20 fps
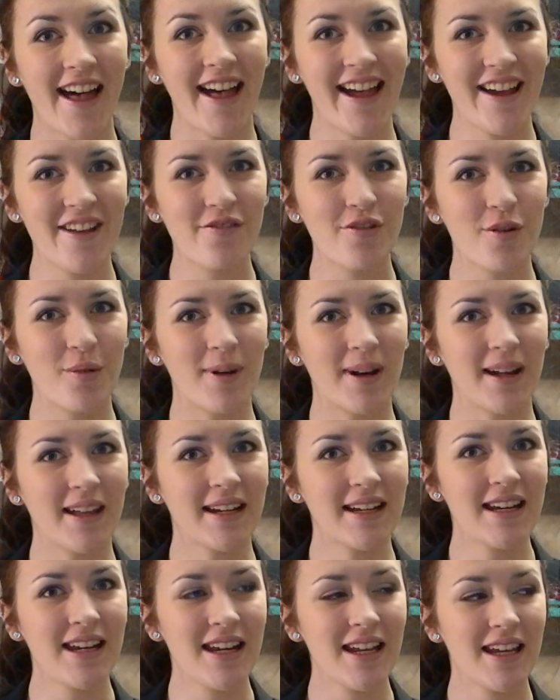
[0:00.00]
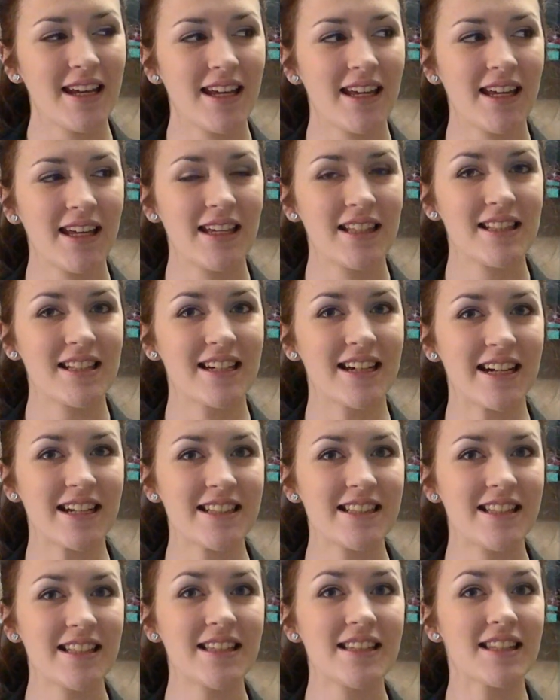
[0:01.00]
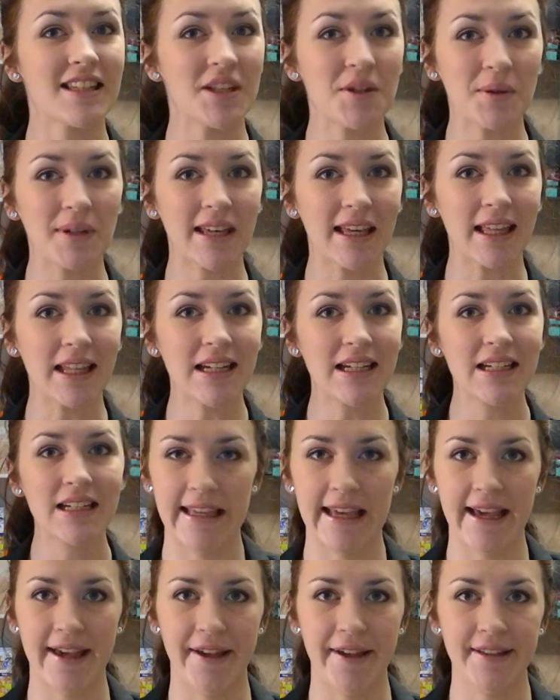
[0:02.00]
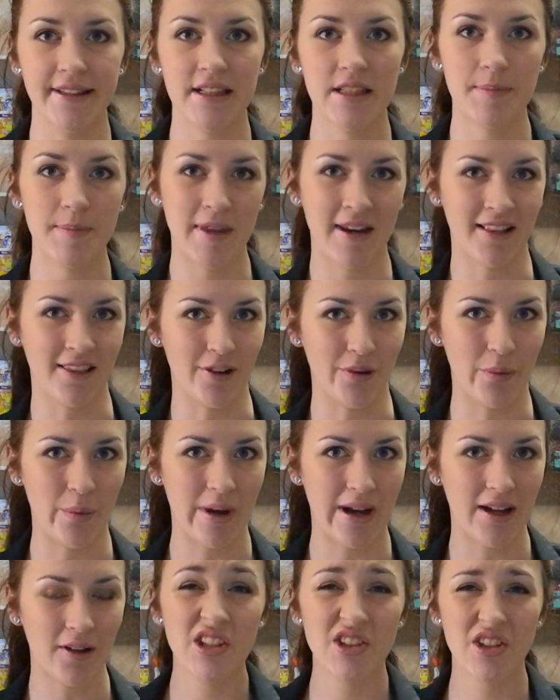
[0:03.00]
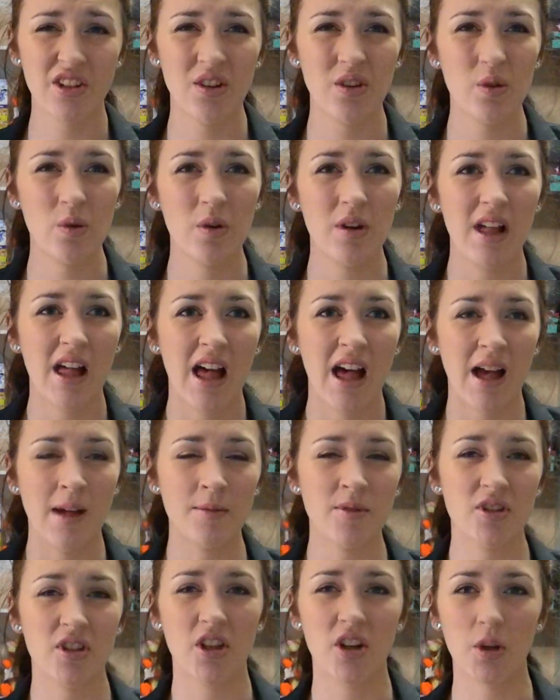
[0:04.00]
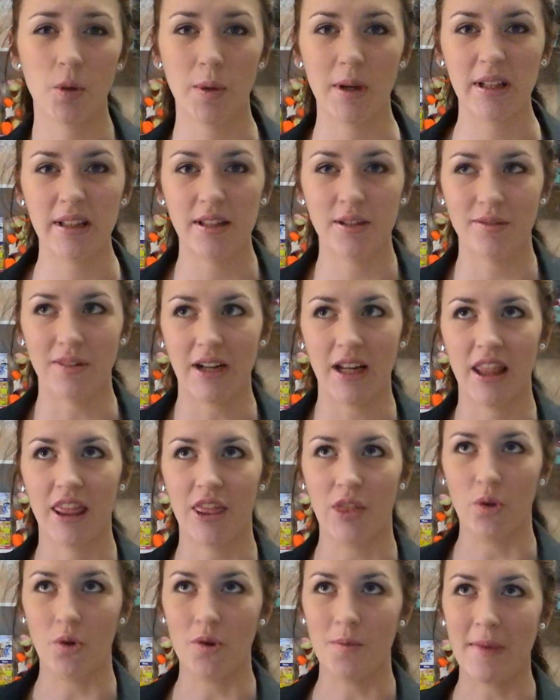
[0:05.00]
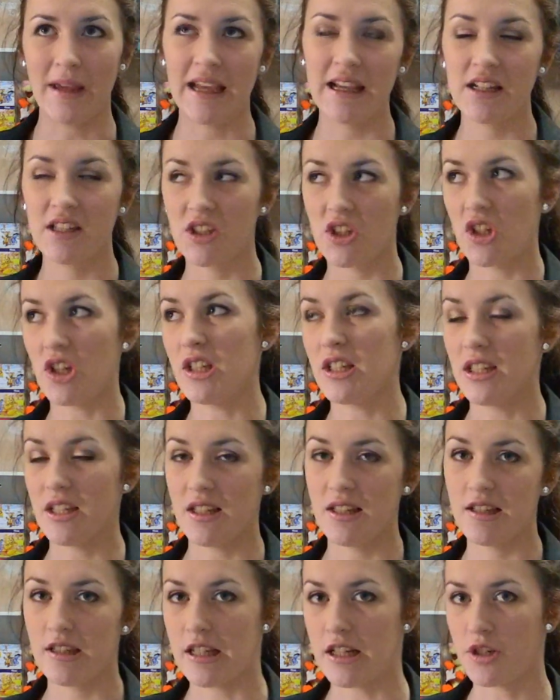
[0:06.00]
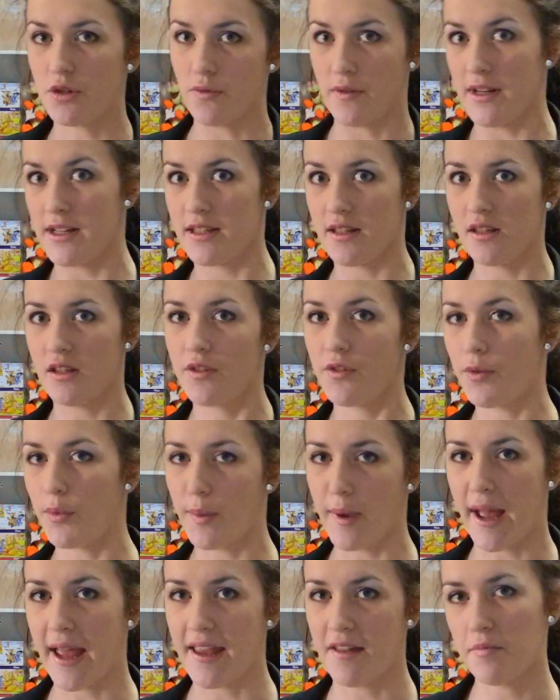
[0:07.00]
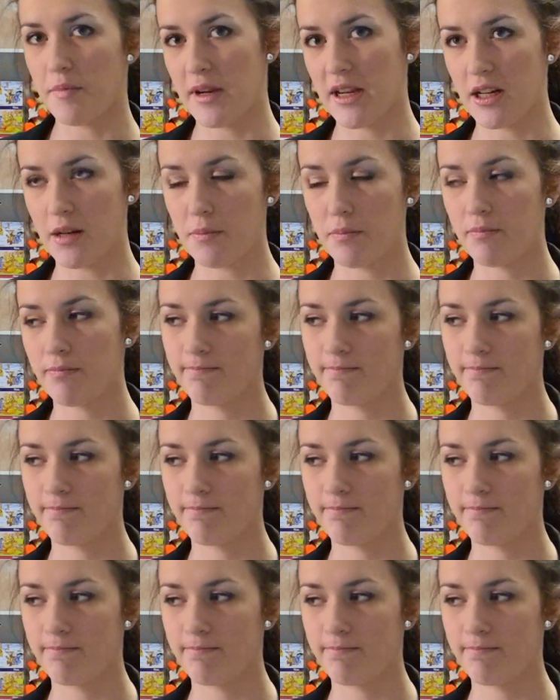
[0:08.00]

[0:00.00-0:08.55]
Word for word: Hi everyone! Nice to see you again. Yeah, it's been a little while. So I'm just going to quickly run through my excuses slash reasons for why I've been